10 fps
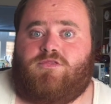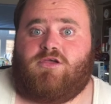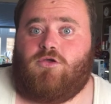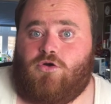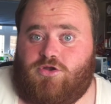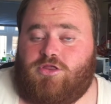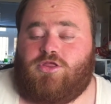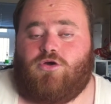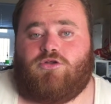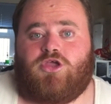
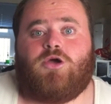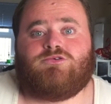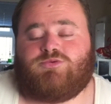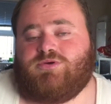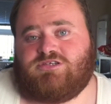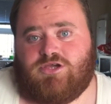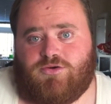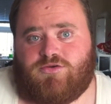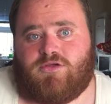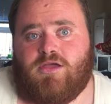the audio is pretty
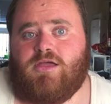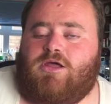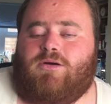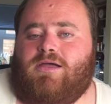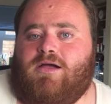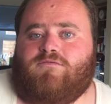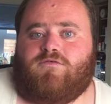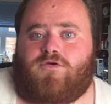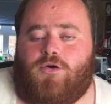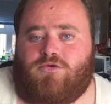good. Now I have a
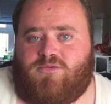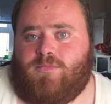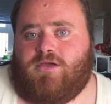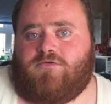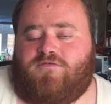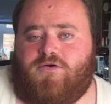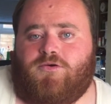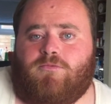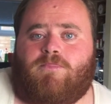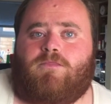Rode
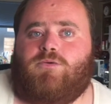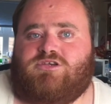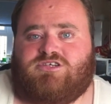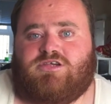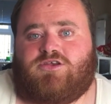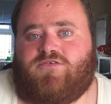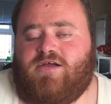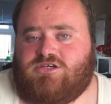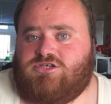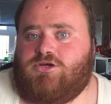microphone, which is a
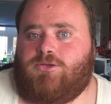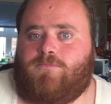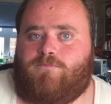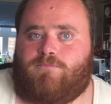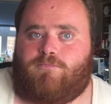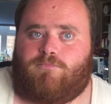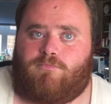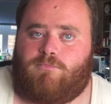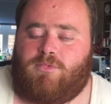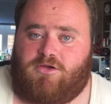directional
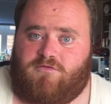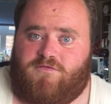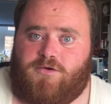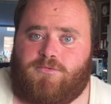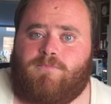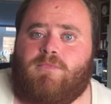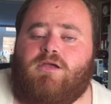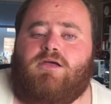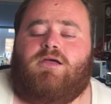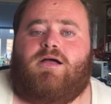microphone,
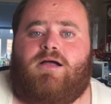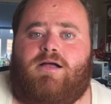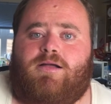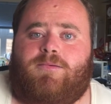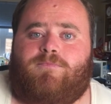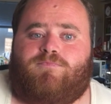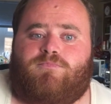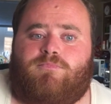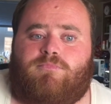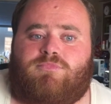
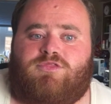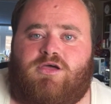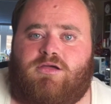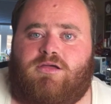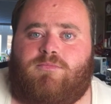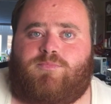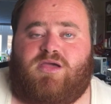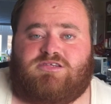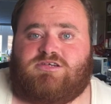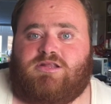that
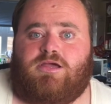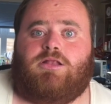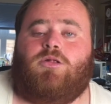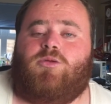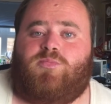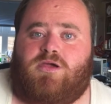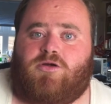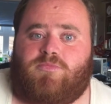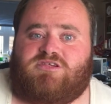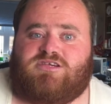basically it'll only pick
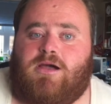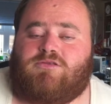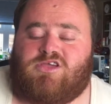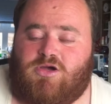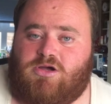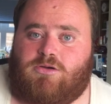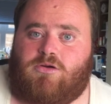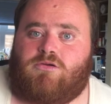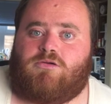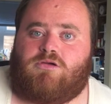up the sound
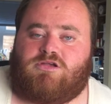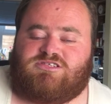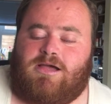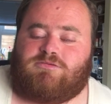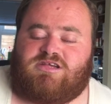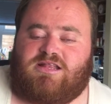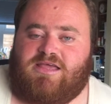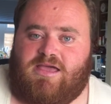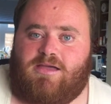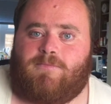
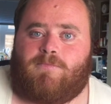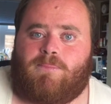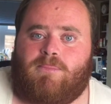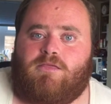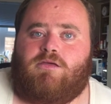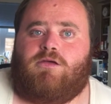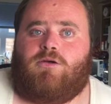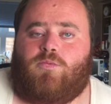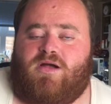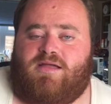clear
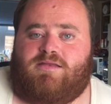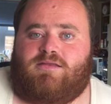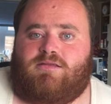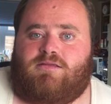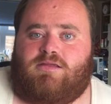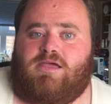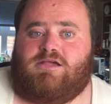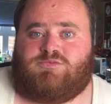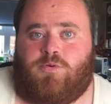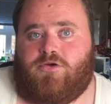when it
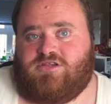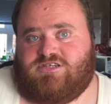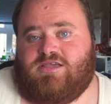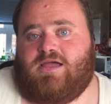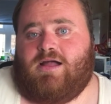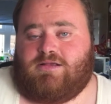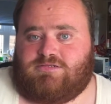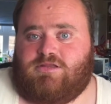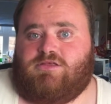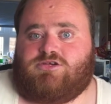is pointing at the